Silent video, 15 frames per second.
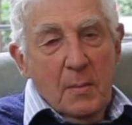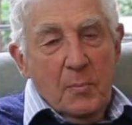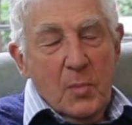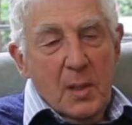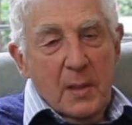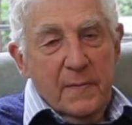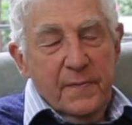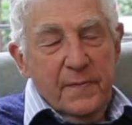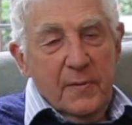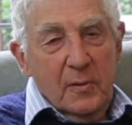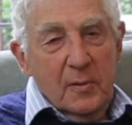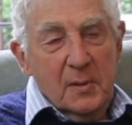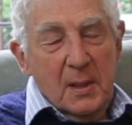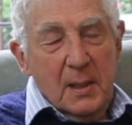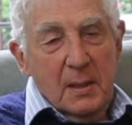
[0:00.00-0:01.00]
My
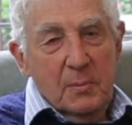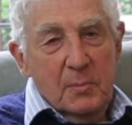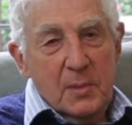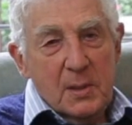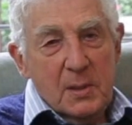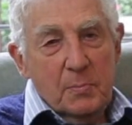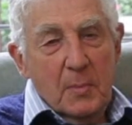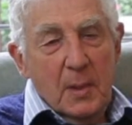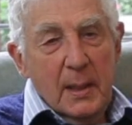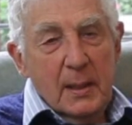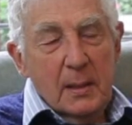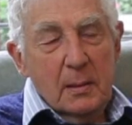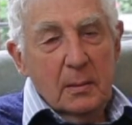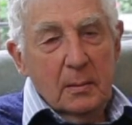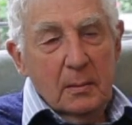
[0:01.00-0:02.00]
full name is
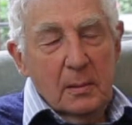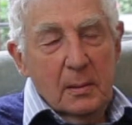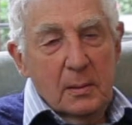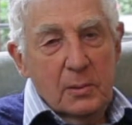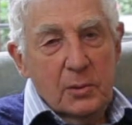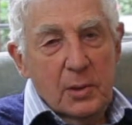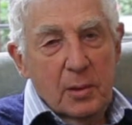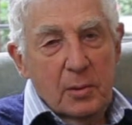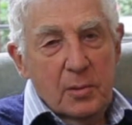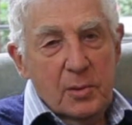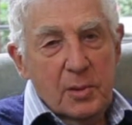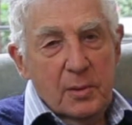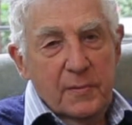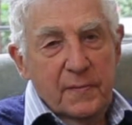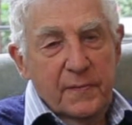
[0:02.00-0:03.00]
Michael
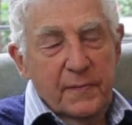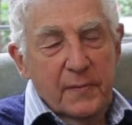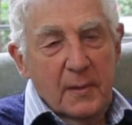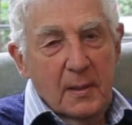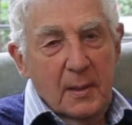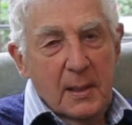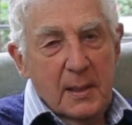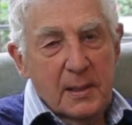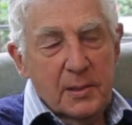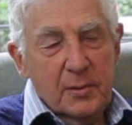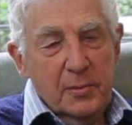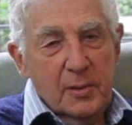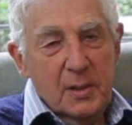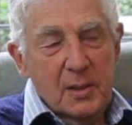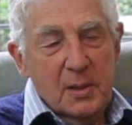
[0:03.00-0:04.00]
Joseph
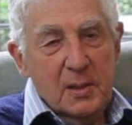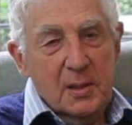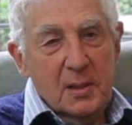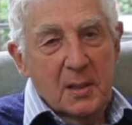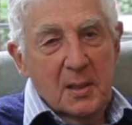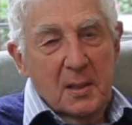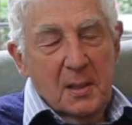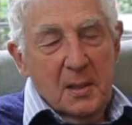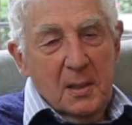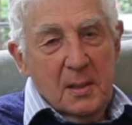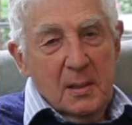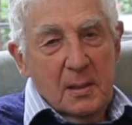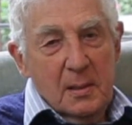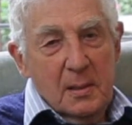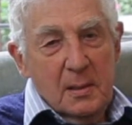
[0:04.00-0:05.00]
Lazarus,
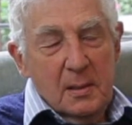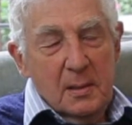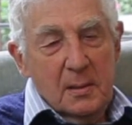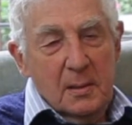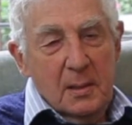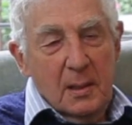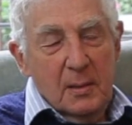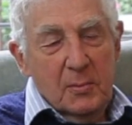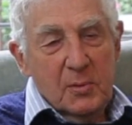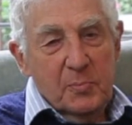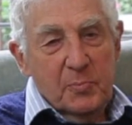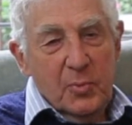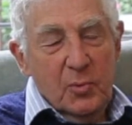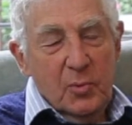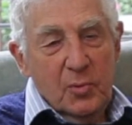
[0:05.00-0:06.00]
and I was
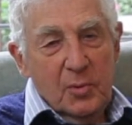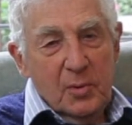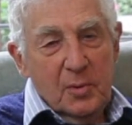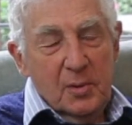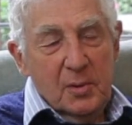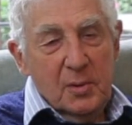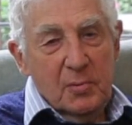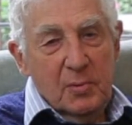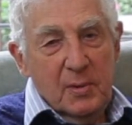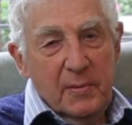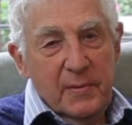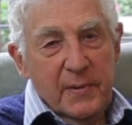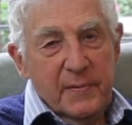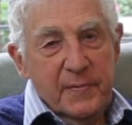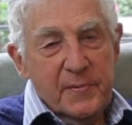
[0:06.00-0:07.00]
born on the
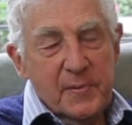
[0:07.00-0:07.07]
twelfth of